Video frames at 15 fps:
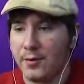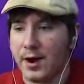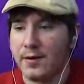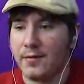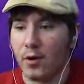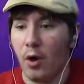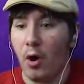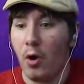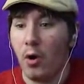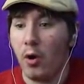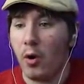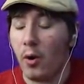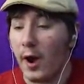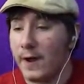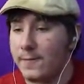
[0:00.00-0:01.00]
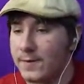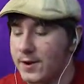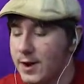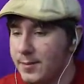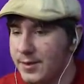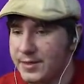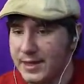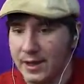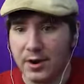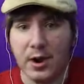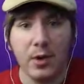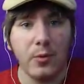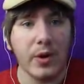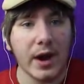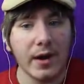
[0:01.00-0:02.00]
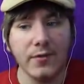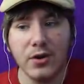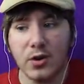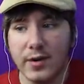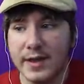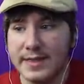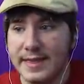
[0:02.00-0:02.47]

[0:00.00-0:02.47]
whenever, oh, I forgot about that. Whenever you're in